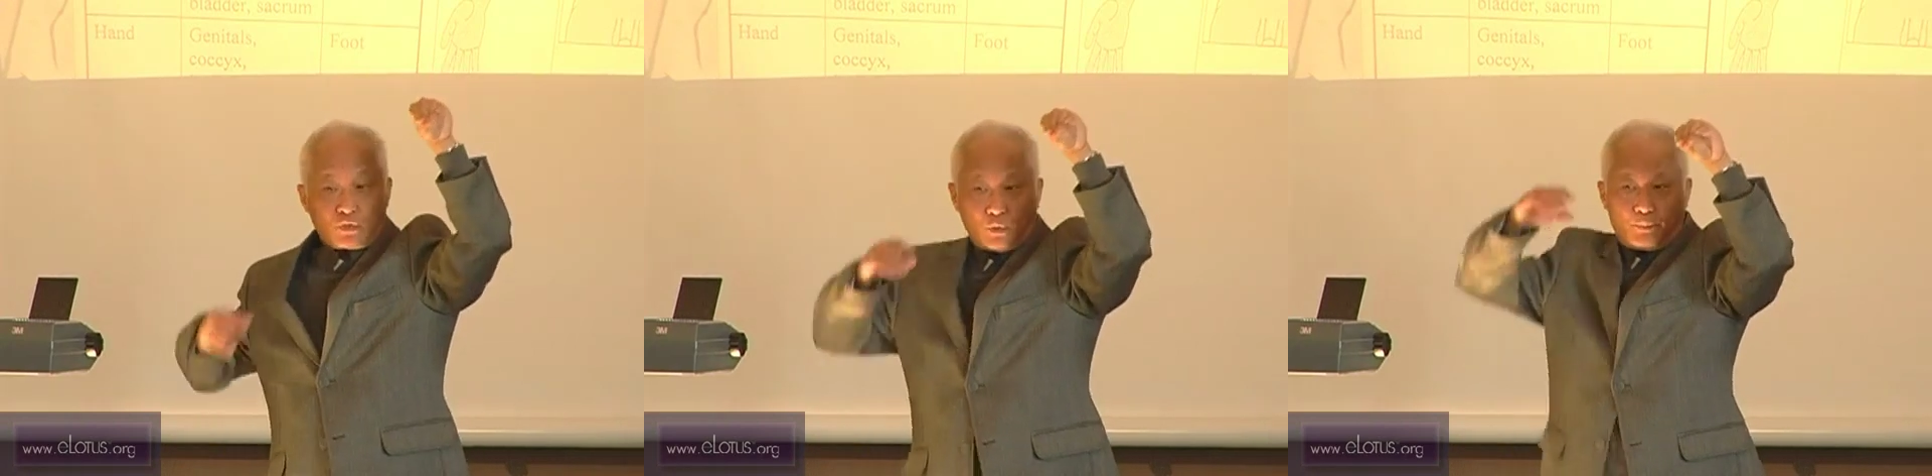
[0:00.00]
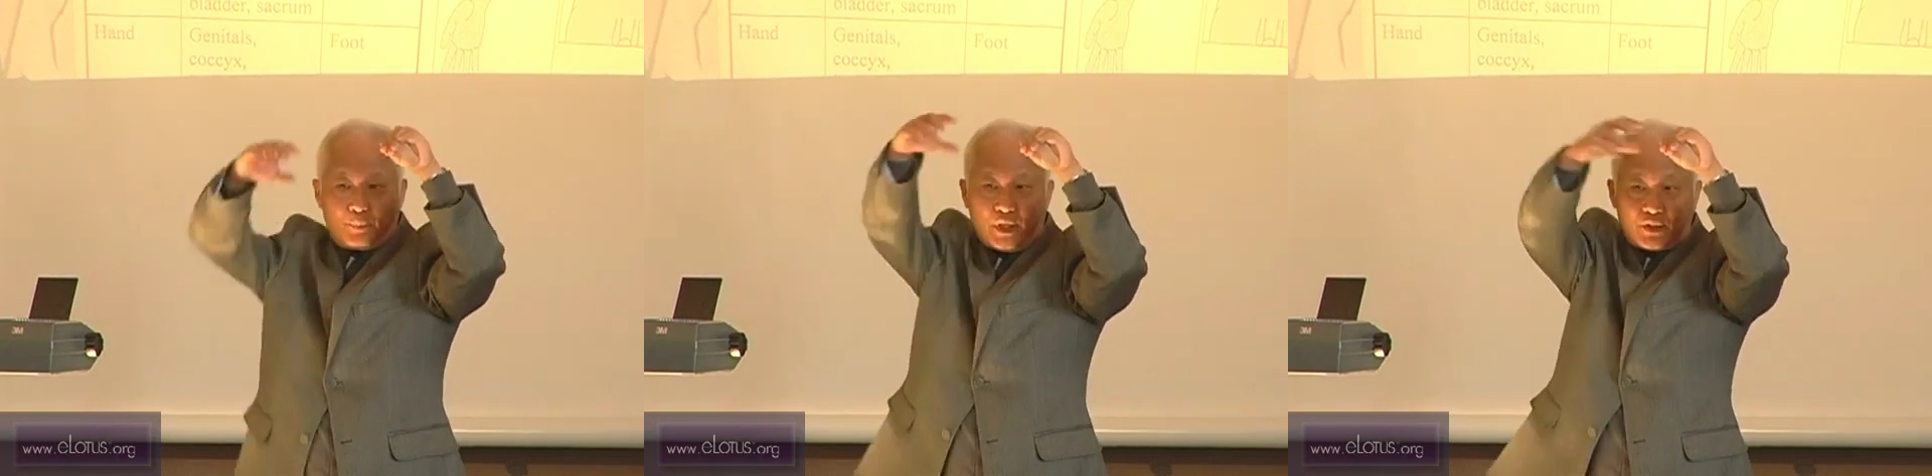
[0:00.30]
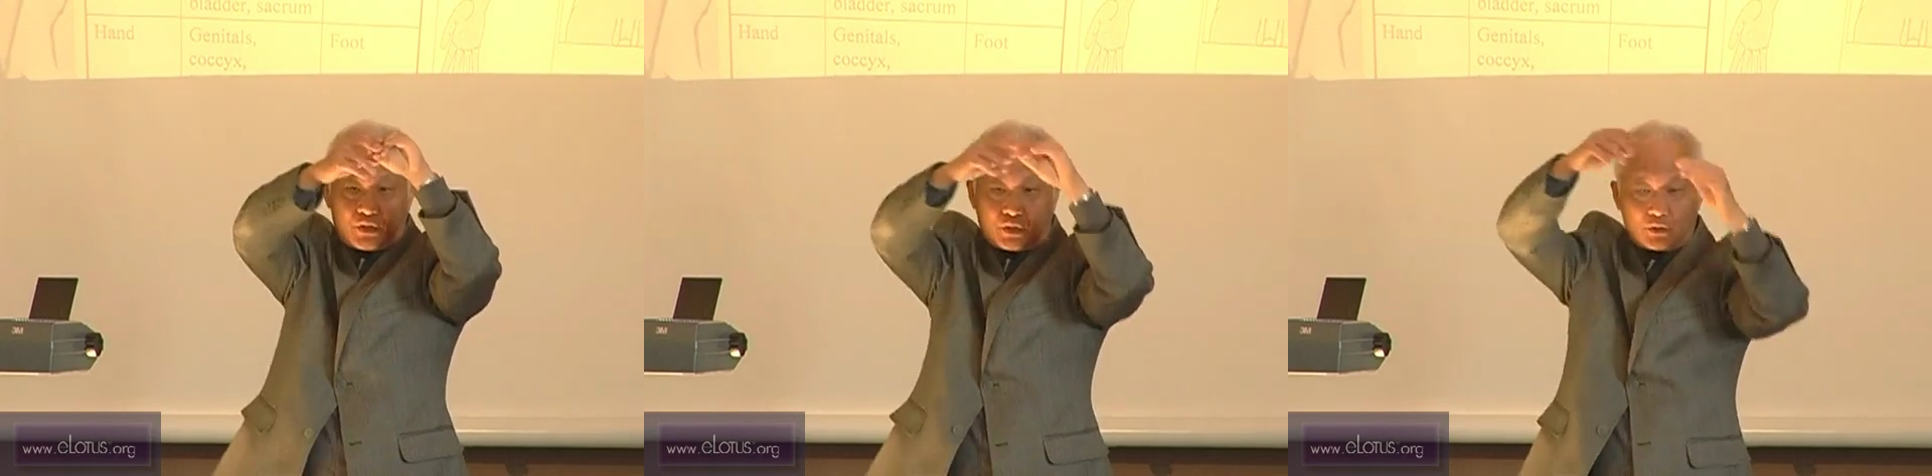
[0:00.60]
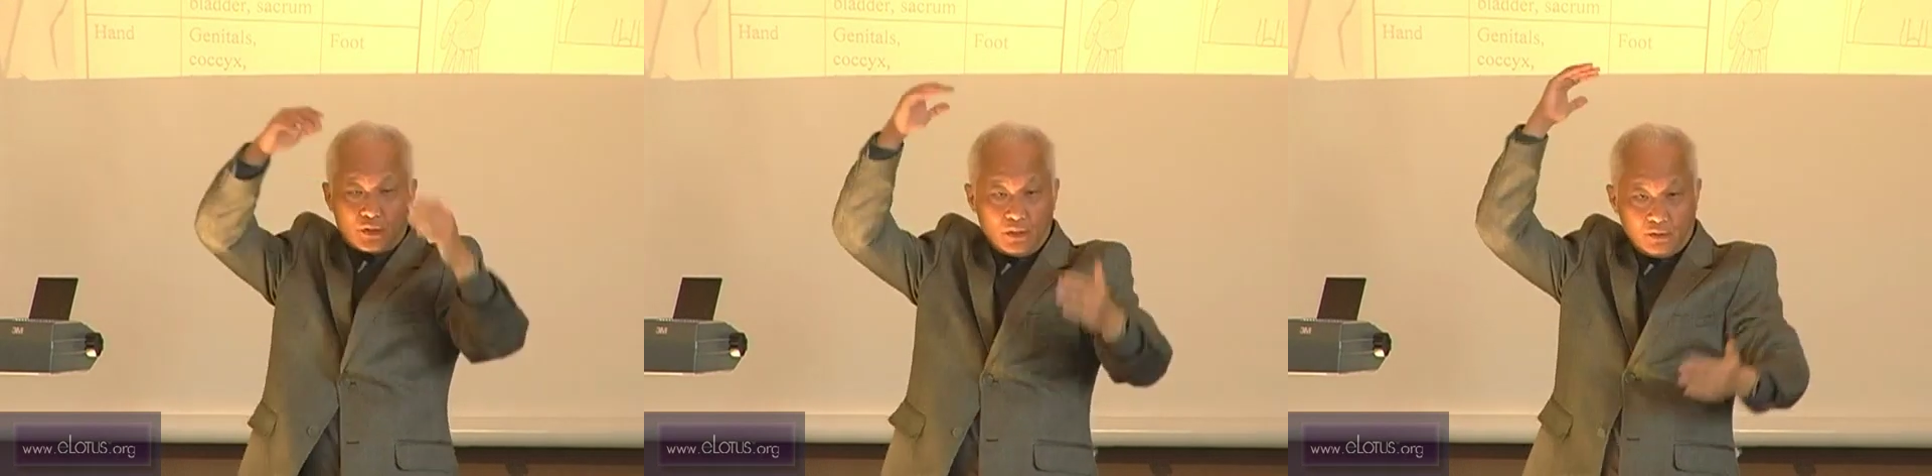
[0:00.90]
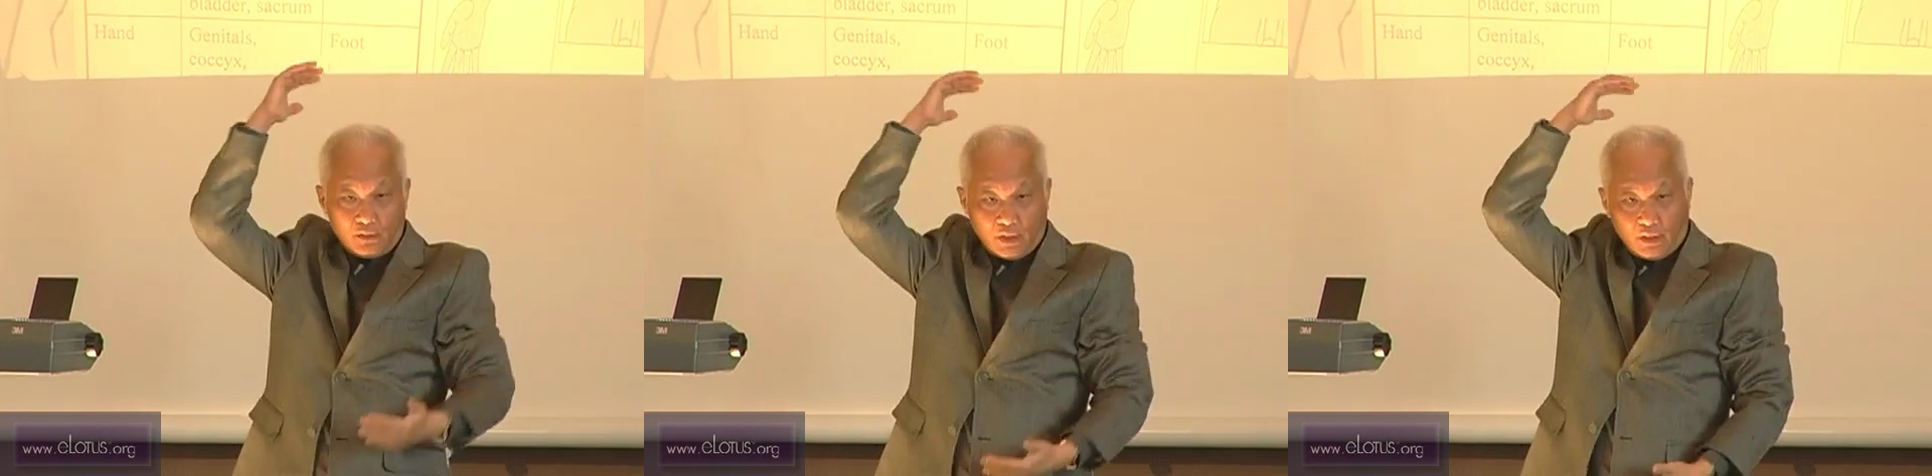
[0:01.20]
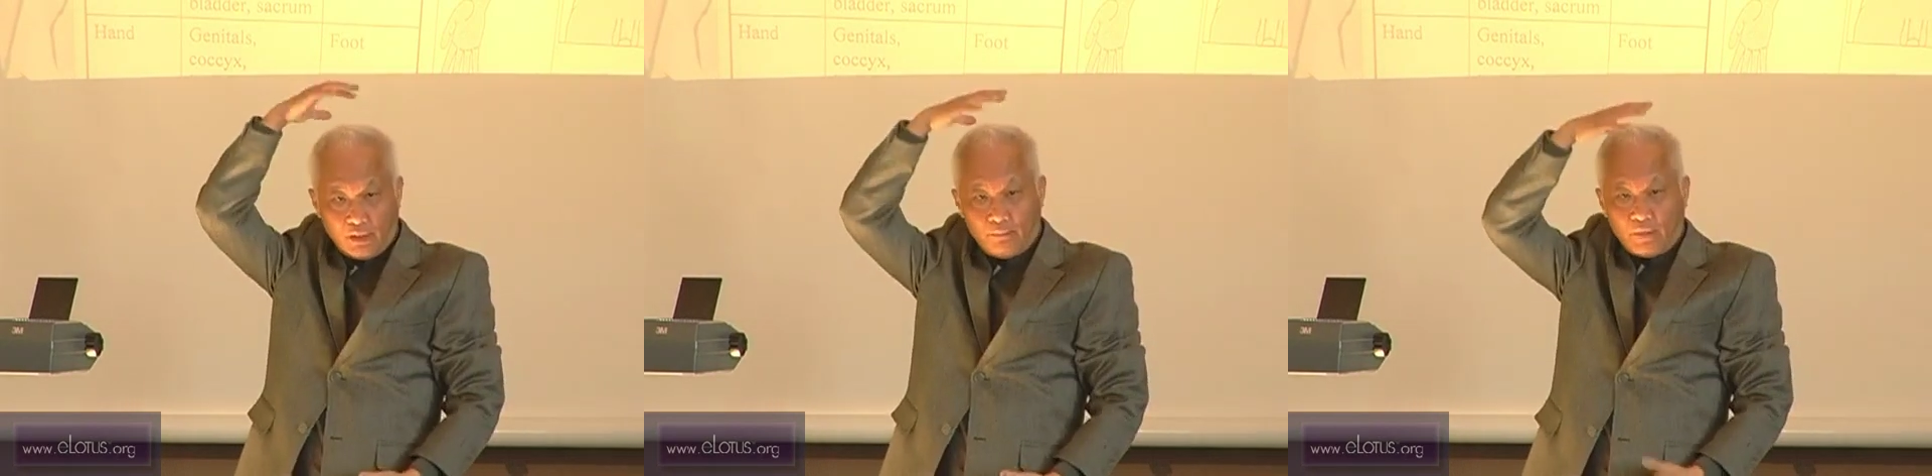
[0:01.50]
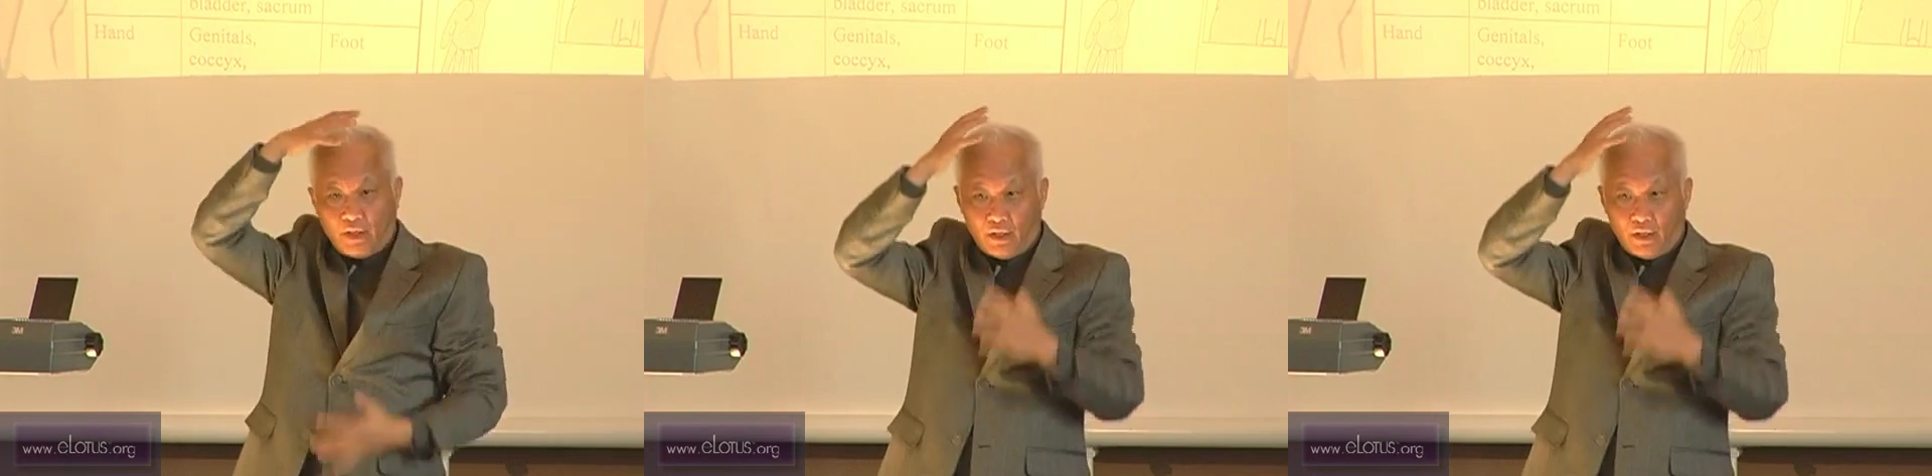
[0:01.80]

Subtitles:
to picture the